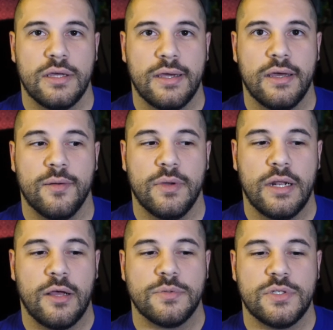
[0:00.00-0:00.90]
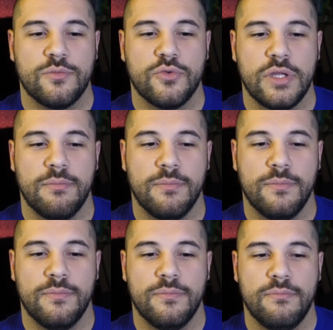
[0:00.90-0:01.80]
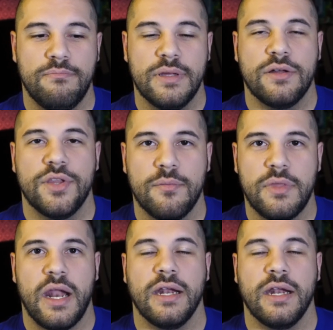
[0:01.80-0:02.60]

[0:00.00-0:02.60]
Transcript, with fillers: um, it helps them really build up that